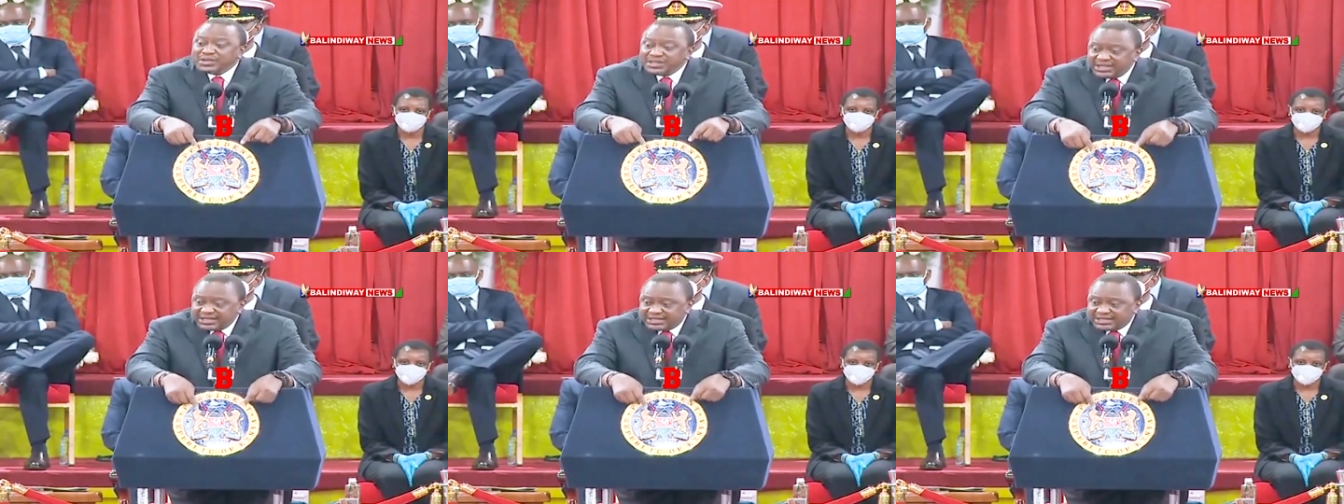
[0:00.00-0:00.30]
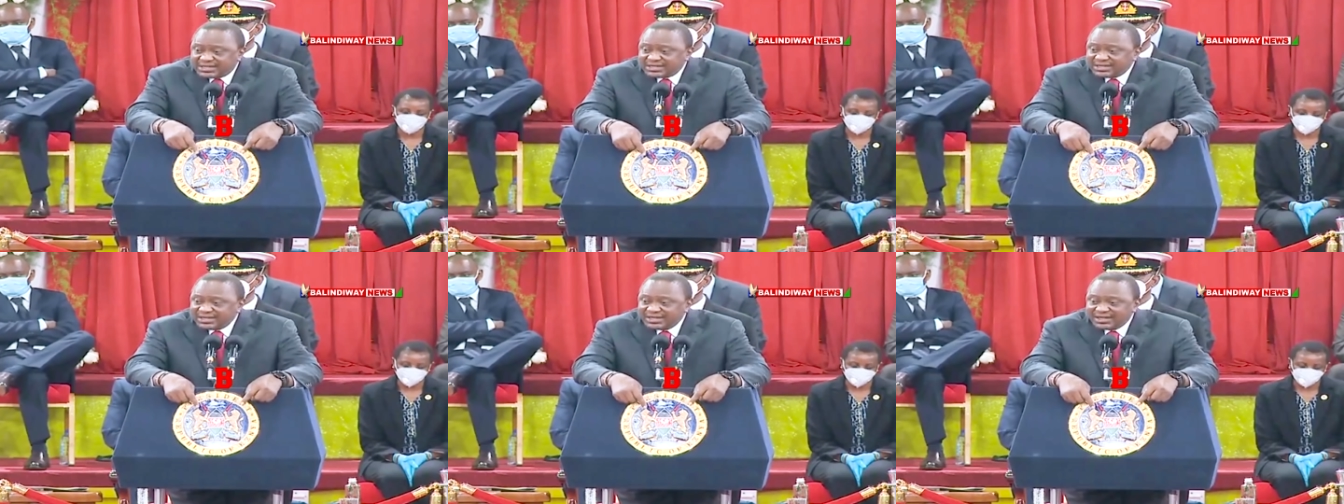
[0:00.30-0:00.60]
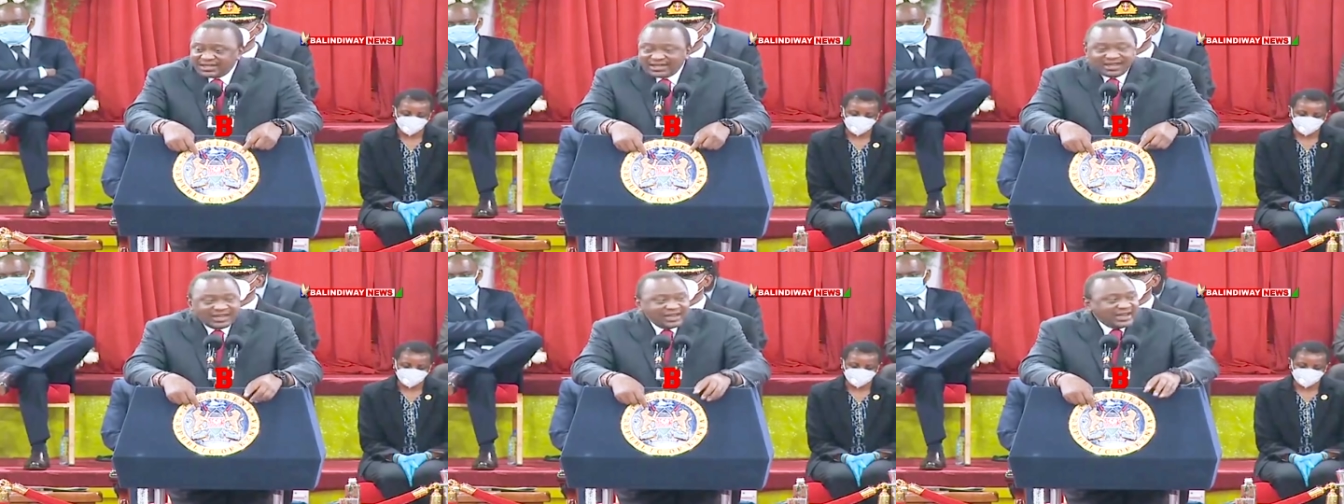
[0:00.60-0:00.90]
this,
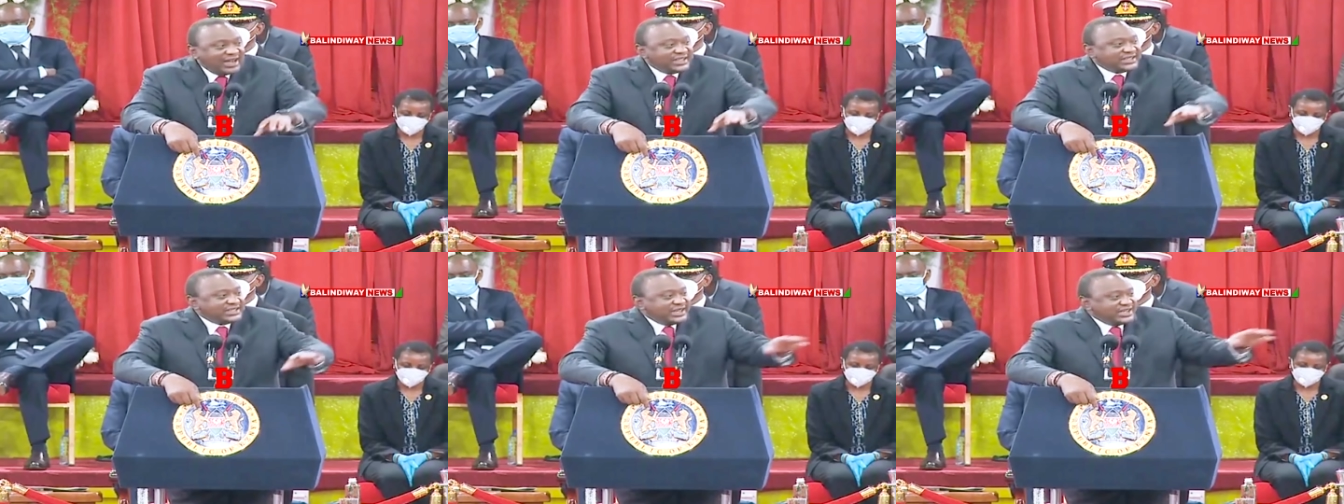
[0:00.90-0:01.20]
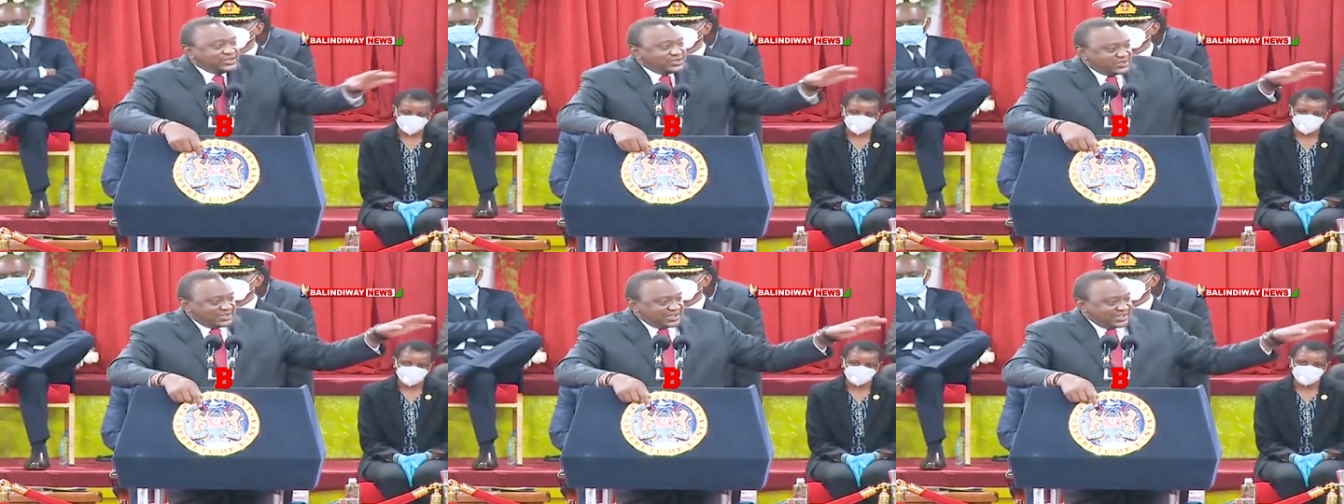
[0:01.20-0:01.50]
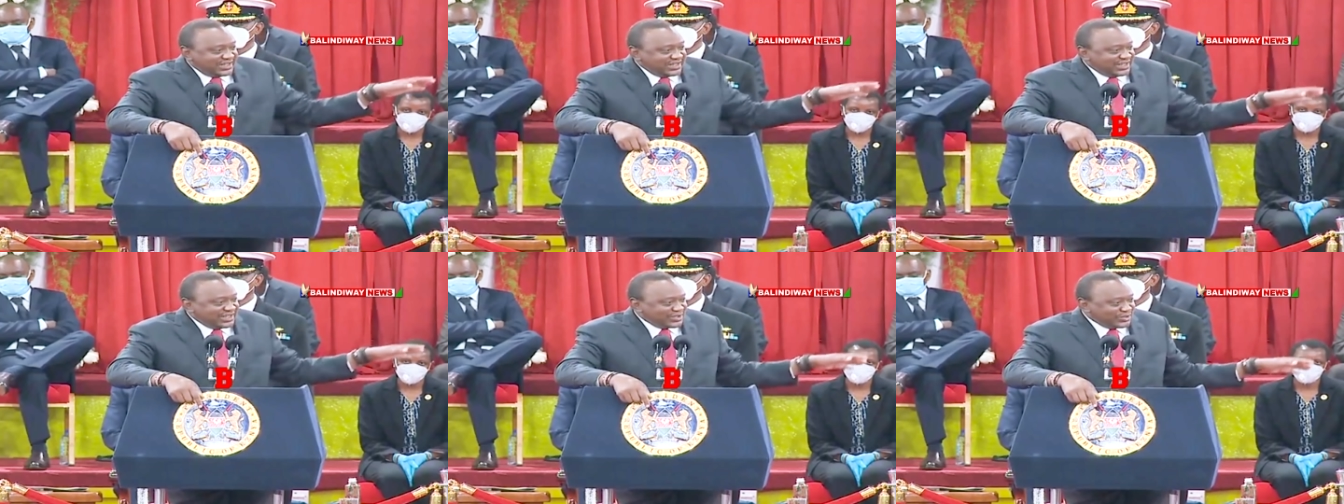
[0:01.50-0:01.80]
hata hizo
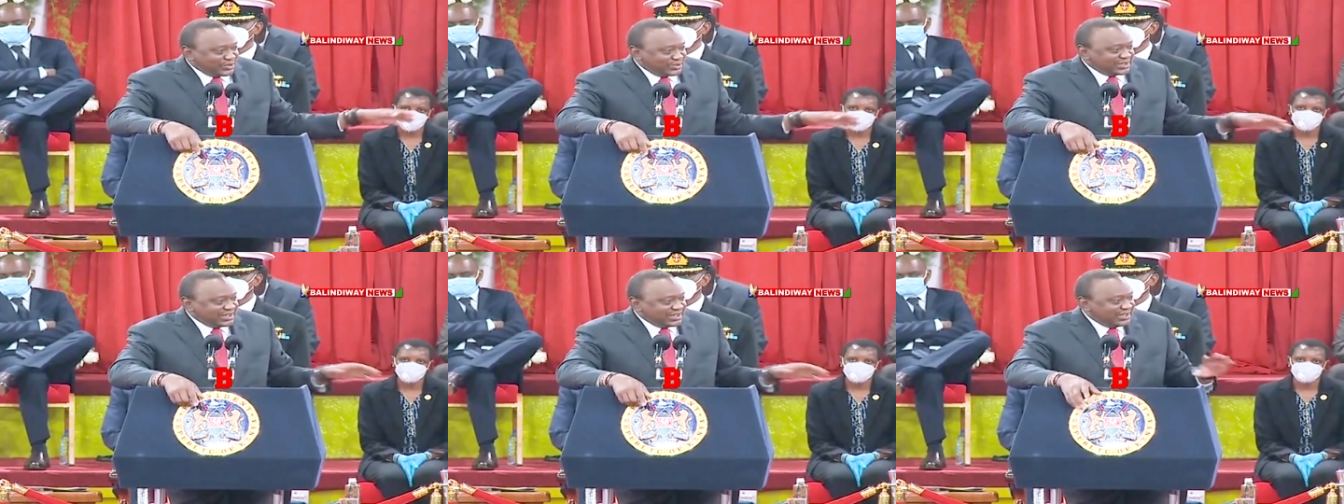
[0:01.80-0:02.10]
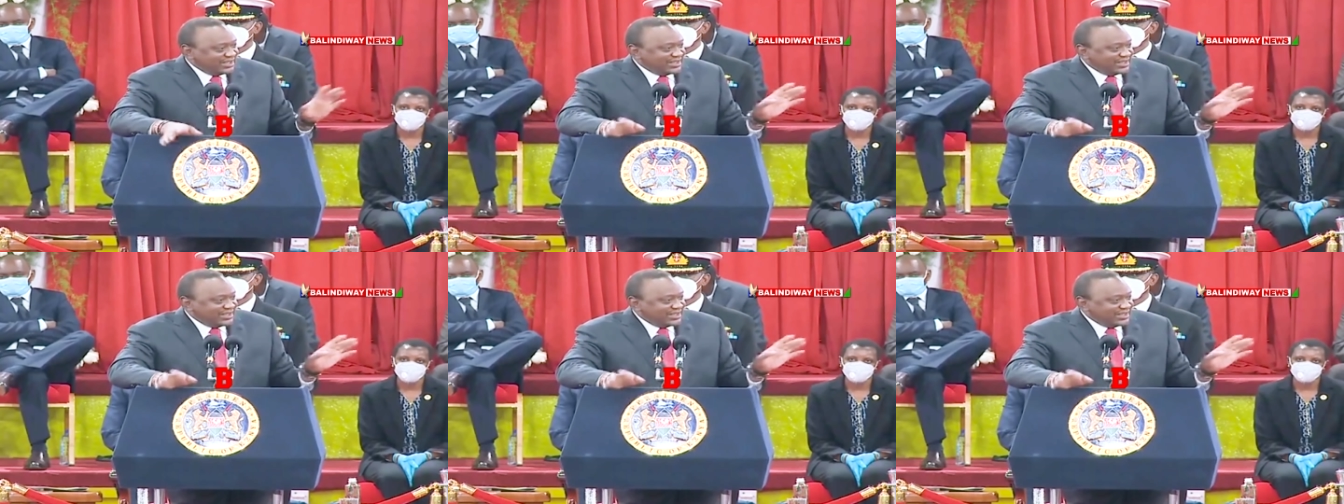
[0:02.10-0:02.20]
zingine zote